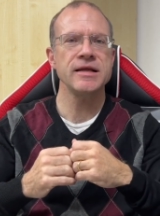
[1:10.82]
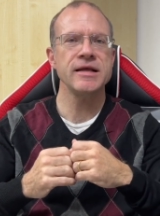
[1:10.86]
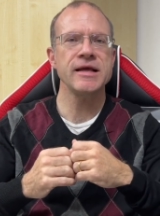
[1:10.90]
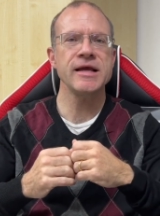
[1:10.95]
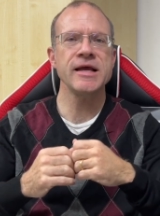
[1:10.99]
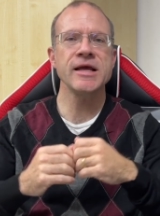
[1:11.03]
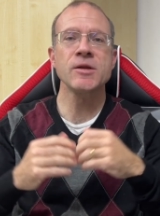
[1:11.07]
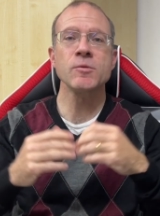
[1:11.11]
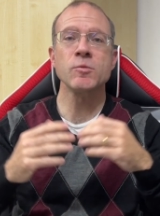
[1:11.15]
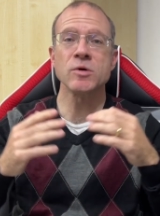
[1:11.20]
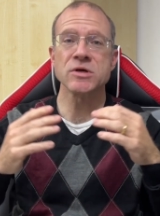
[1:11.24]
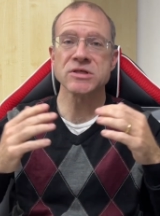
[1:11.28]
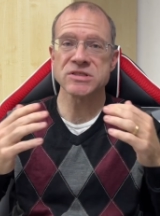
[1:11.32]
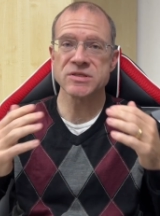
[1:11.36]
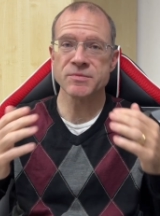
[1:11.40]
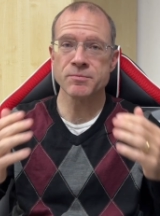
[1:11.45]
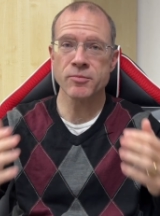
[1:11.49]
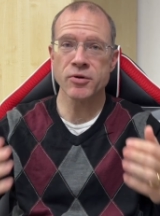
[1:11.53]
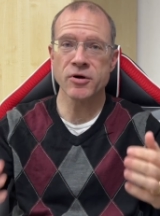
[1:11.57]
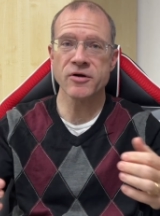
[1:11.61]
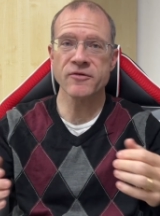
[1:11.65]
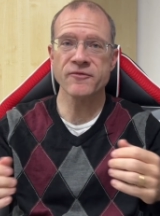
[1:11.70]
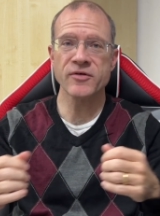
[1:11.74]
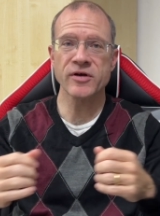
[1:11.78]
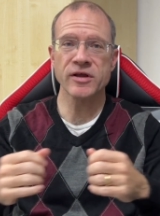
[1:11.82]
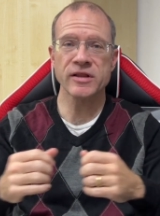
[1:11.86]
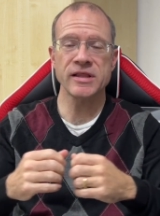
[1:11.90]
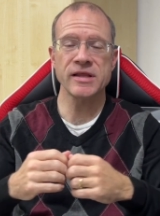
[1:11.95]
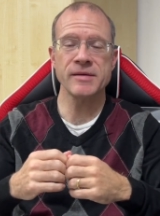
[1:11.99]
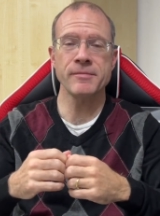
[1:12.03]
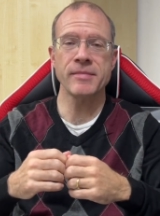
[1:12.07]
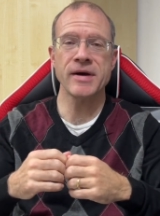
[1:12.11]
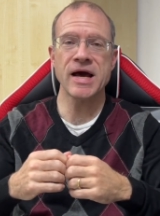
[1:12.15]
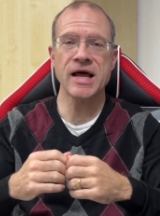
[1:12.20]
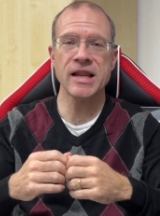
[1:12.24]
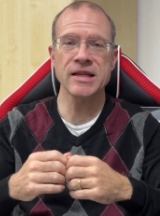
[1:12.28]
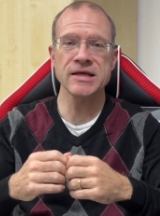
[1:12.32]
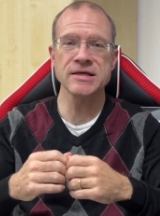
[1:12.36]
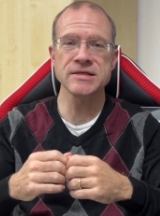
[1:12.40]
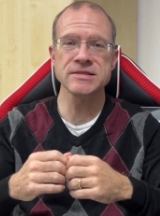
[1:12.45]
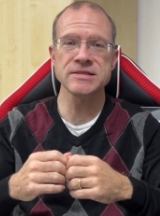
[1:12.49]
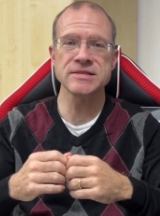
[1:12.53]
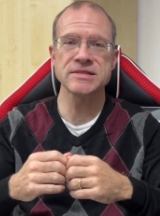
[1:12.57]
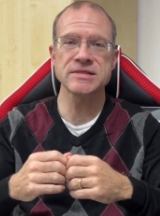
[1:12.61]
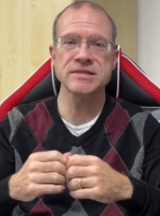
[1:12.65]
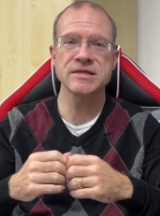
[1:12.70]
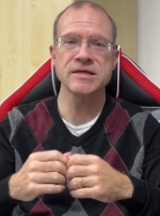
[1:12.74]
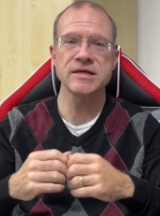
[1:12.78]
it was perfectly
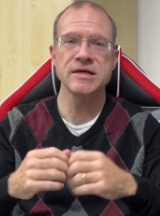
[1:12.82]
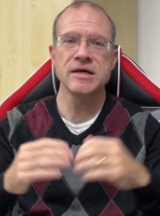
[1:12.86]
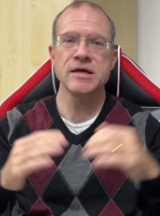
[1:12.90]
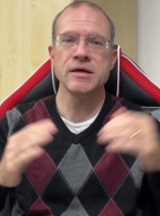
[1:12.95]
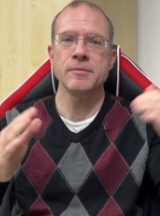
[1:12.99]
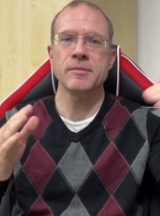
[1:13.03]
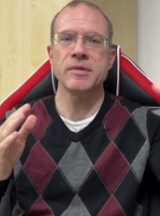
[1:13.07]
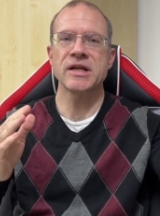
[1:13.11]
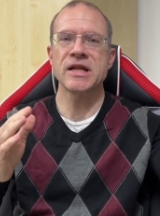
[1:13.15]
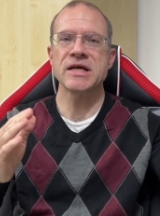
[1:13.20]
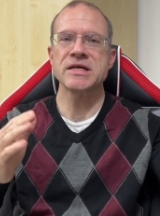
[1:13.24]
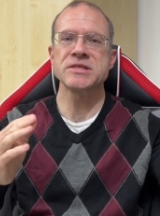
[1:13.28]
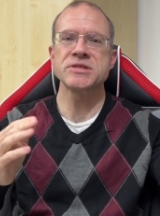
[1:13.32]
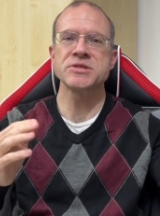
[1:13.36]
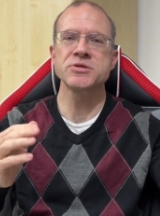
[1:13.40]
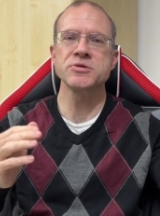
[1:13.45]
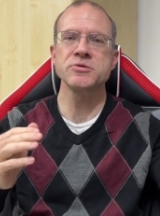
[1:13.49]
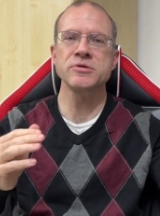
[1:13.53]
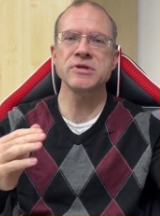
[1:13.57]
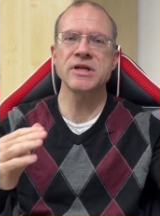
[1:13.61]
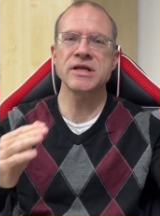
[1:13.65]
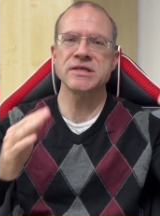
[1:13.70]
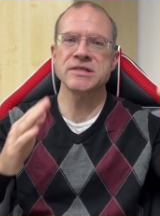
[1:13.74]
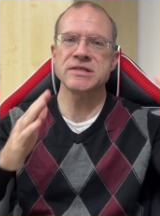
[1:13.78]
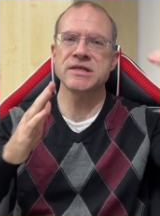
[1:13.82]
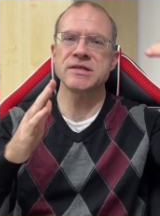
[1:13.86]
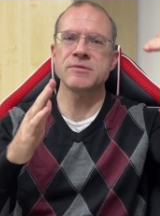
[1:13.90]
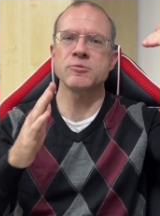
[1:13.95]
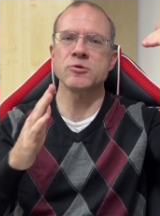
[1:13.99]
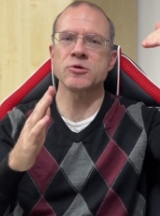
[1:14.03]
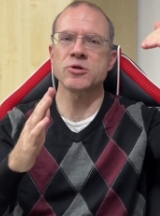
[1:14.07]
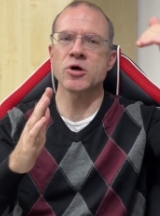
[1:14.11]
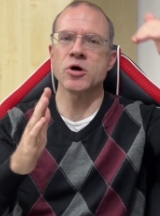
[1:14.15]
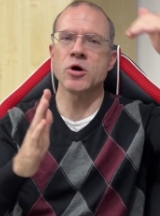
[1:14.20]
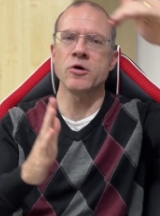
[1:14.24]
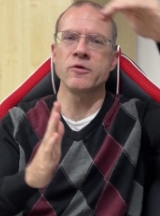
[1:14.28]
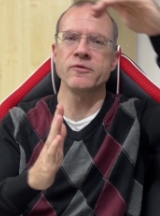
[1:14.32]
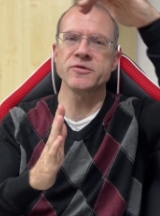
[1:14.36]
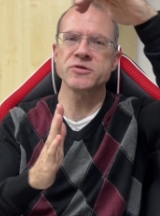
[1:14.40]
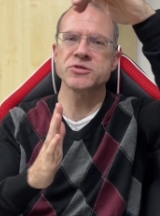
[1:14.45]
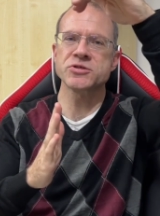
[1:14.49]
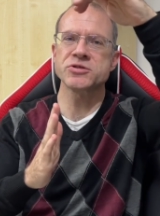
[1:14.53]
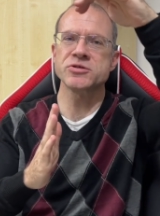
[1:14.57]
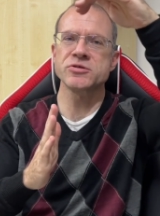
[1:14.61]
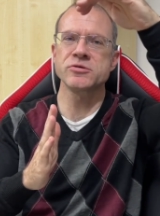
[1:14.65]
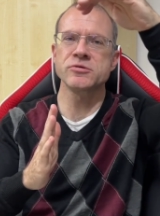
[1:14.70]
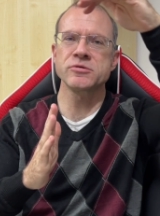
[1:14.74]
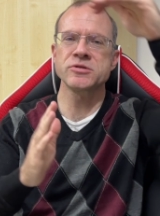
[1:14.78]
balanced, but as soon as it would
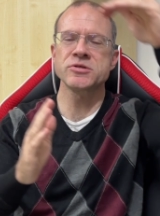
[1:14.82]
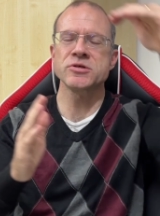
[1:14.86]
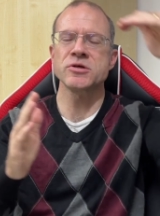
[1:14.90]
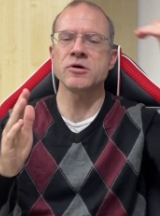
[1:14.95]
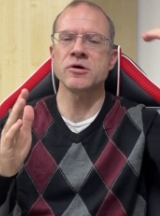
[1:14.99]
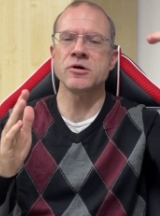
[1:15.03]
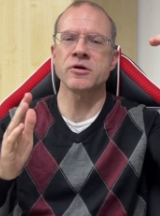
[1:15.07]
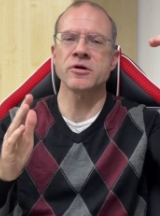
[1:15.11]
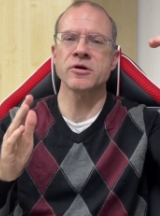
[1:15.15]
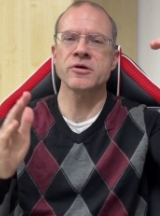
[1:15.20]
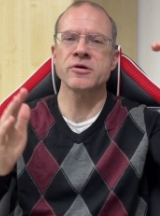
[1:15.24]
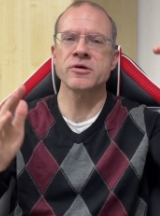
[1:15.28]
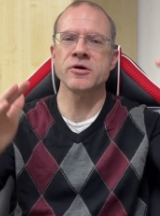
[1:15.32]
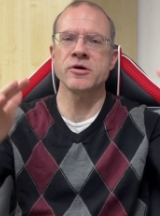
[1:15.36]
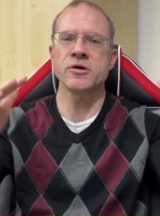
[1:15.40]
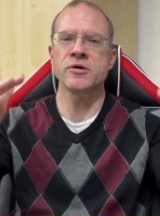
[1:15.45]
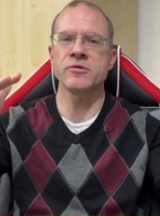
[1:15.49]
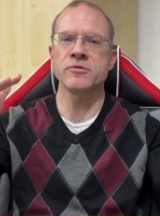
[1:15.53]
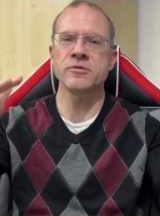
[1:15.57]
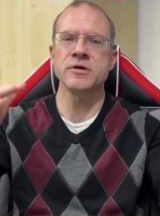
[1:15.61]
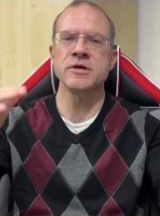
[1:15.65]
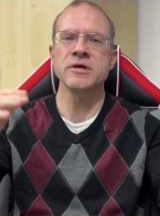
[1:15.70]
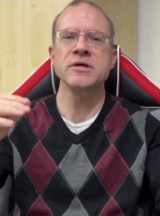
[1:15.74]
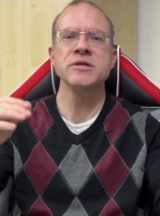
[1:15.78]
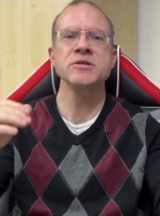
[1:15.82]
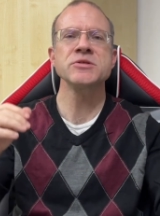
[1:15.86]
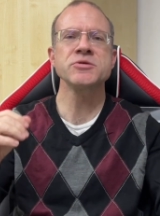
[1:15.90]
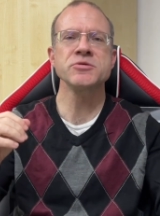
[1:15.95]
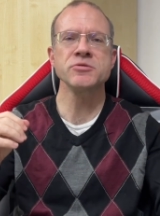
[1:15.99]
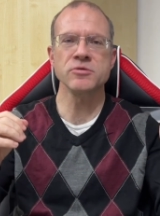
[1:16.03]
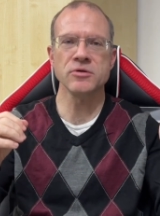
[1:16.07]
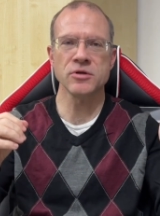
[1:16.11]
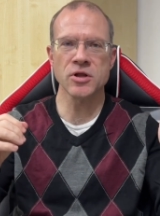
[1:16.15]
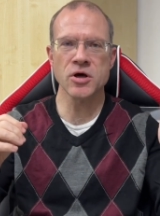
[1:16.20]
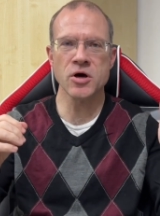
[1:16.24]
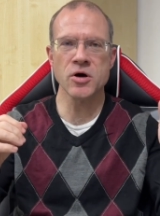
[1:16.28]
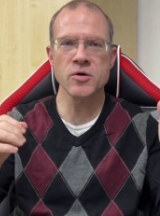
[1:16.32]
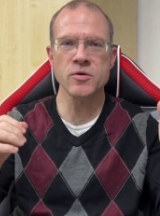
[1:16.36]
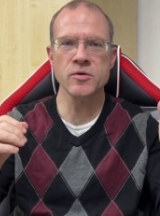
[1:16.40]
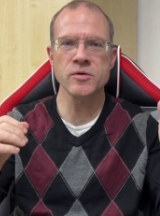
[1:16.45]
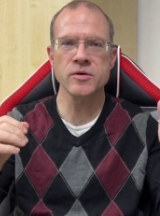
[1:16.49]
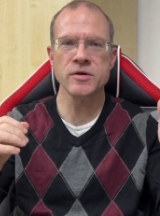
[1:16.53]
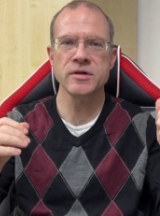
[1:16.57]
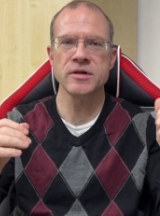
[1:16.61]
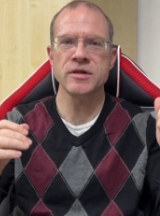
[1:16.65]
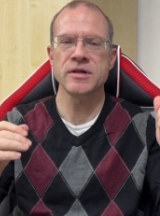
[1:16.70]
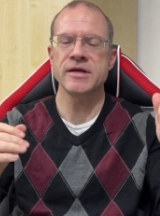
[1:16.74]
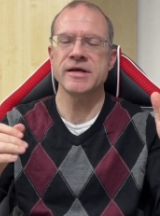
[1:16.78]
overshoot or go too
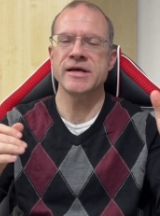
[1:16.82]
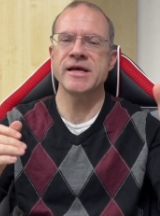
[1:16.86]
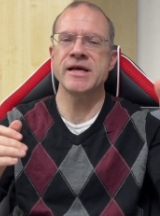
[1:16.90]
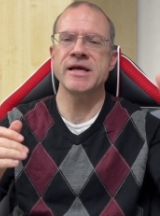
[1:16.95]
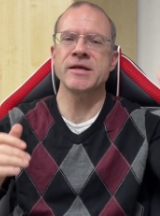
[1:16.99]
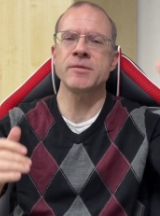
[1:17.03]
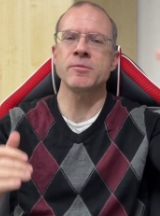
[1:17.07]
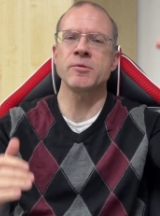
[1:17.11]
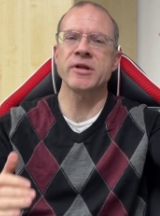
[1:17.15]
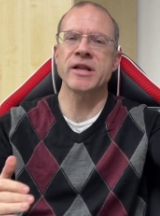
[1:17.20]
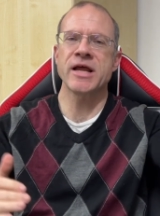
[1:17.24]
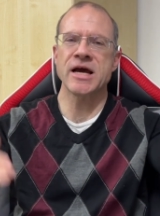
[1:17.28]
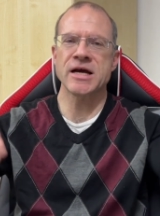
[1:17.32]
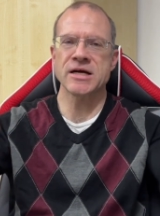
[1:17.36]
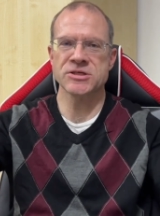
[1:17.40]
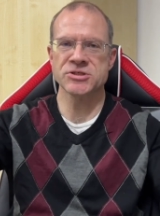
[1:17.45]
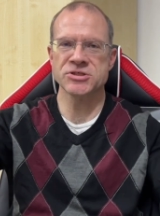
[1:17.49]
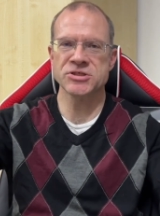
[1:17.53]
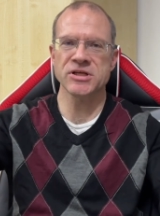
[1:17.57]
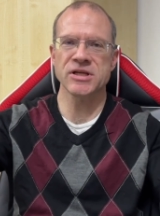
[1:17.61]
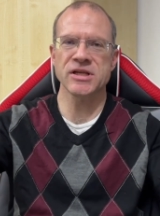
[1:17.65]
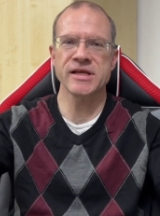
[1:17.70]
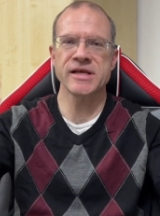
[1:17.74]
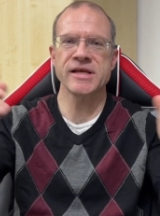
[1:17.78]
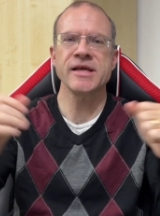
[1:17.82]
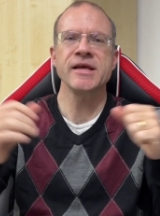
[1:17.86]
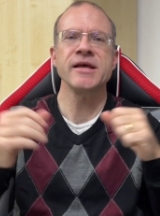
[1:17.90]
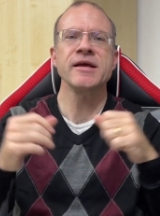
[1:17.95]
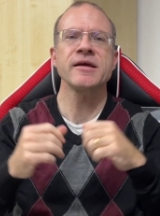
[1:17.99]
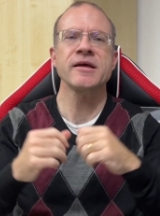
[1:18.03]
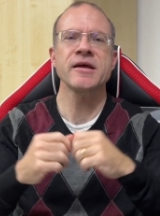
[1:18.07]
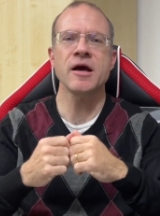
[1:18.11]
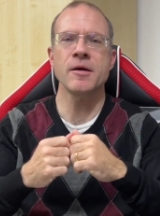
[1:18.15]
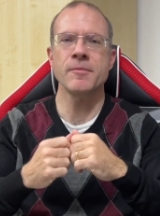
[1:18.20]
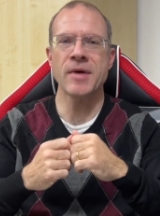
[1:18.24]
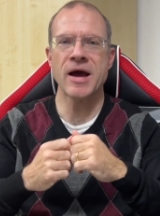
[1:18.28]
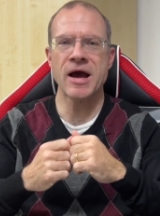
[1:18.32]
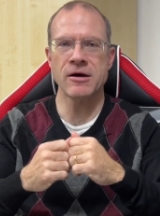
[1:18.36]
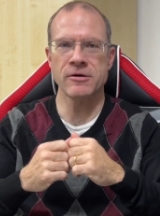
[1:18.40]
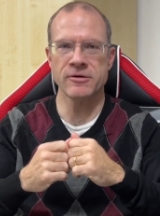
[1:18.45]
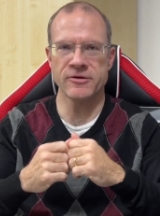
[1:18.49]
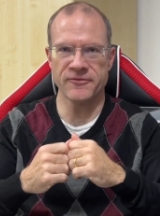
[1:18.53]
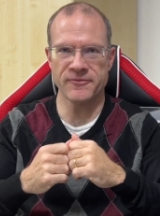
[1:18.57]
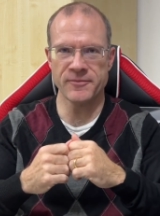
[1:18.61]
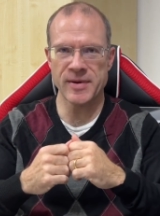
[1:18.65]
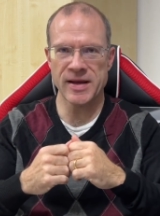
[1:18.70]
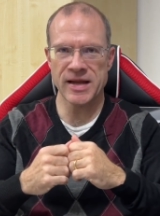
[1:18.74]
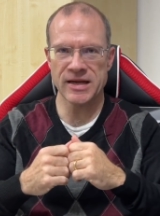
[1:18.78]
low, it would actually come out
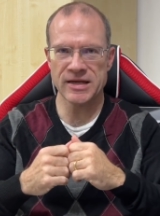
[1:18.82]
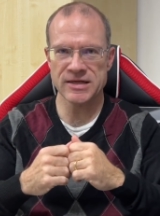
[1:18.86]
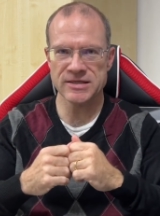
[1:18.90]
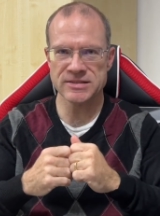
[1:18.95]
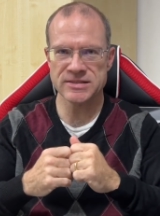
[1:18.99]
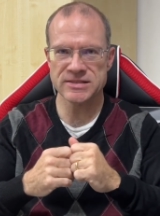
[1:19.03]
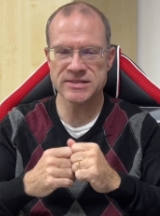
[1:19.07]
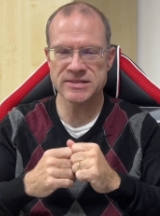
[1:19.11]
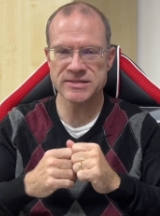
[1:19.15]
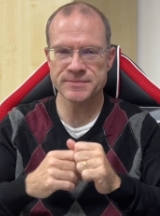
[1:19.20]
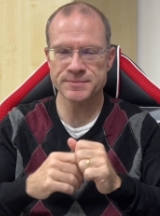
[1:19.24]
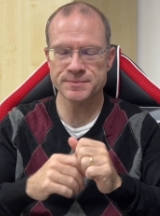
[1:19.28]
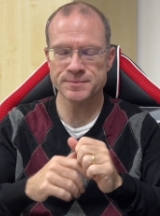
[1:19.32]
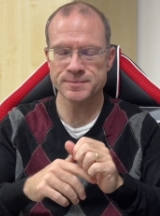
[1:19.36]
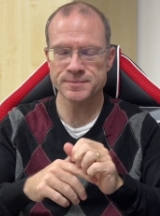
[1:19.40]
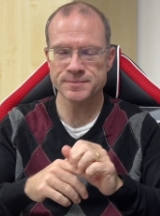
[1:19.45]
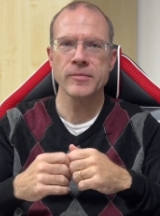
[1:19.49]
of balance.